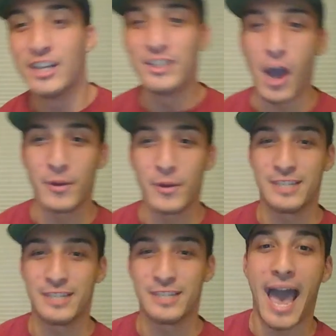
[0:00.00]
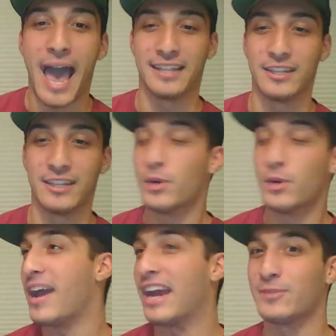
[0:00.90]
No, he's bad. What
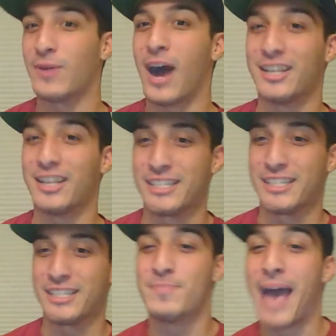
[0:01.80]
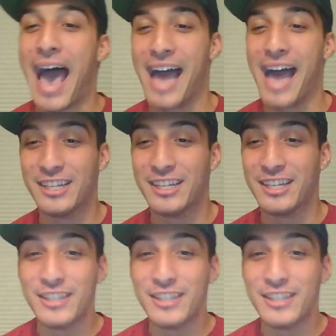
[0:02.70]
about Aaron Rodgers? He's bad.